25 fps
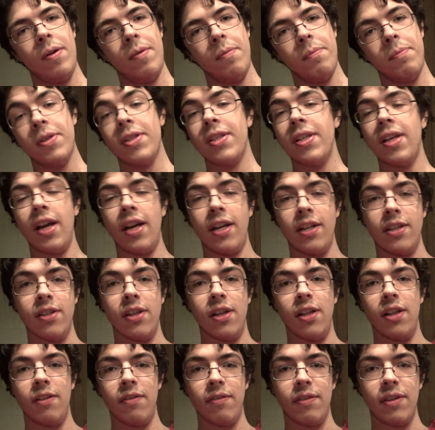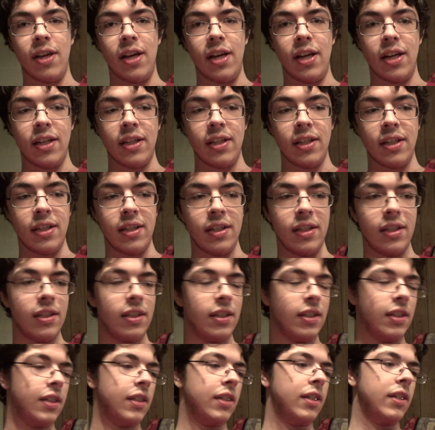besides all of that,
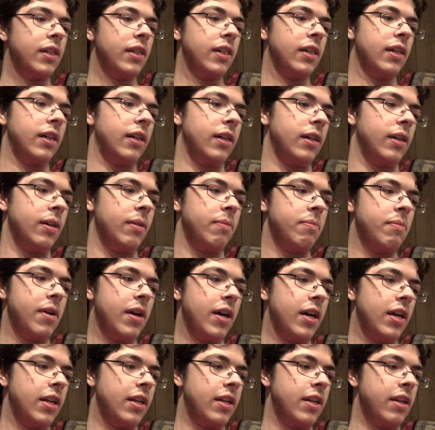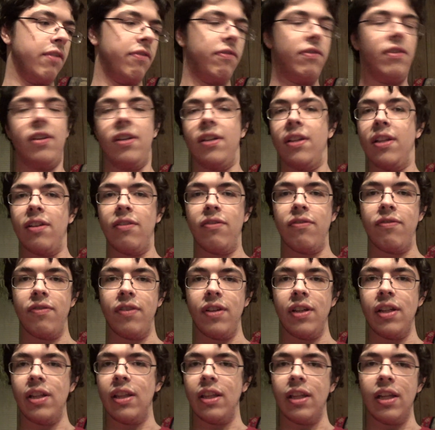I definitely
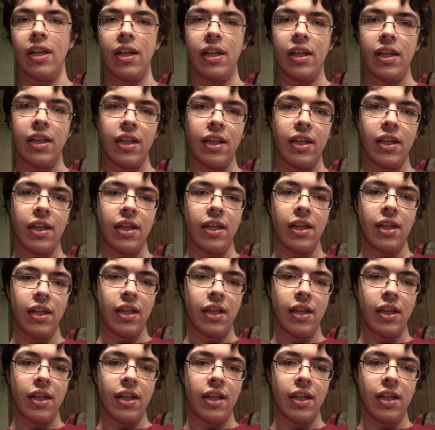feel like